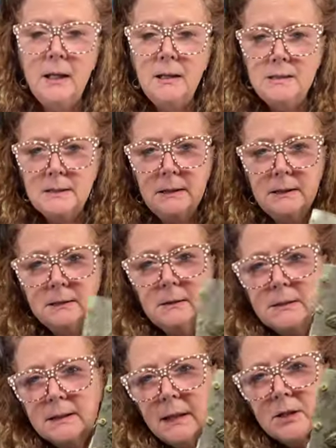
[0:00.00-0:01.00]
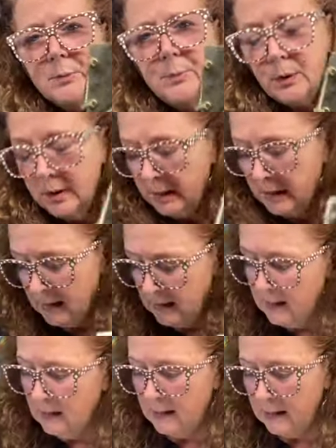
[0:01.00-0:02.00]
is a little sketchbook, and
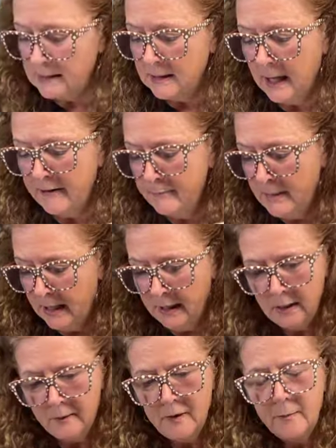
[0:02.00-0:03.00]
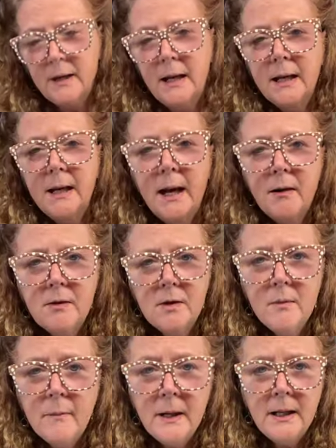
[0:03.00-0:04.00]
I, like I say, I have many of them and I carry
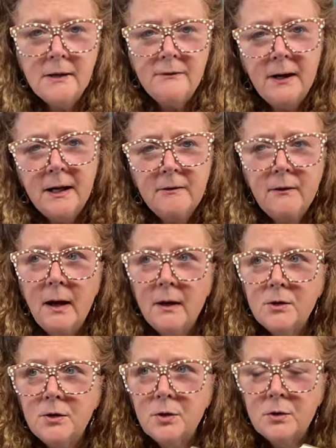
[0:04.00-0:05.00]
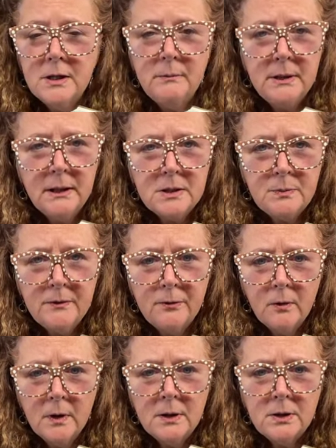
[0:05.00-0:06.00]
them. And if I have 30 minutes
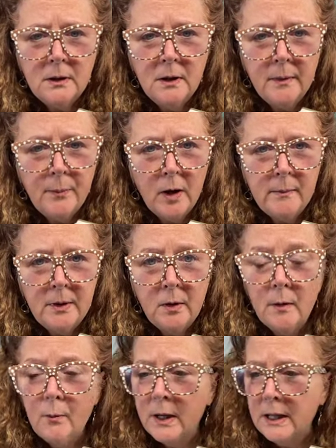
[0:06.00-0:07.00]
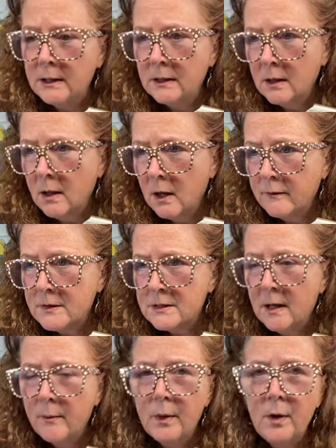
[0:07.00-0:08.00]
before an appointment, or I'm waiting in the car for
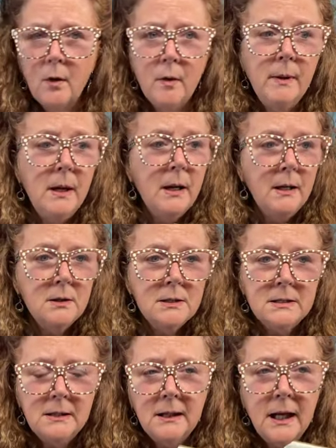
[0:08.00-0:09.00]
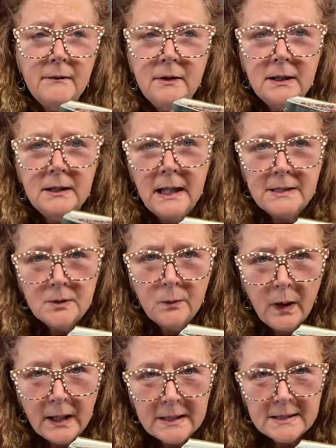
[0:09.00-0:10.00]
someone, or I'm just sitting having a glass
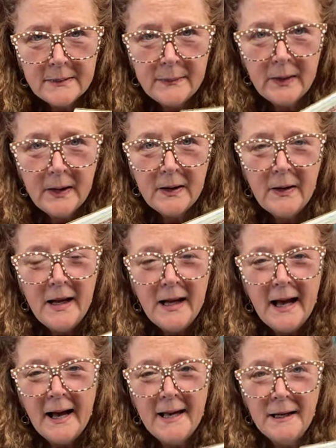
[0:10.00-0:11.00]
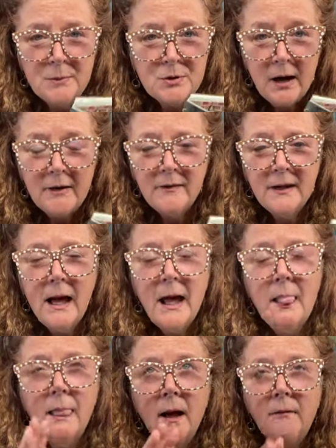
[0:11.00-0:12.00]
of wine somewhere and I'm traveling,
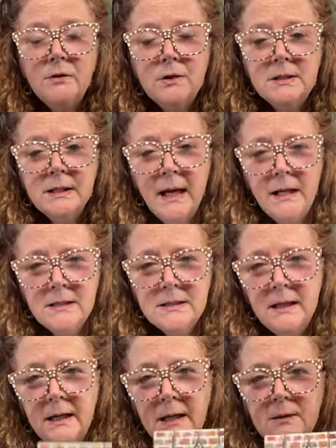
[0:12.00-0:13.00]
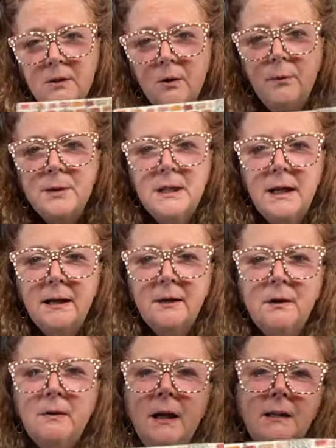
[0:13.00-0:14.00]
I love to sketch. So
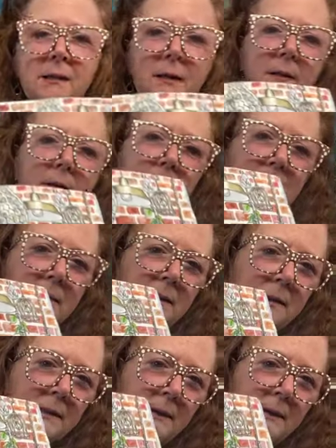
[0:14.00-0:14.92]
botanical, that's a little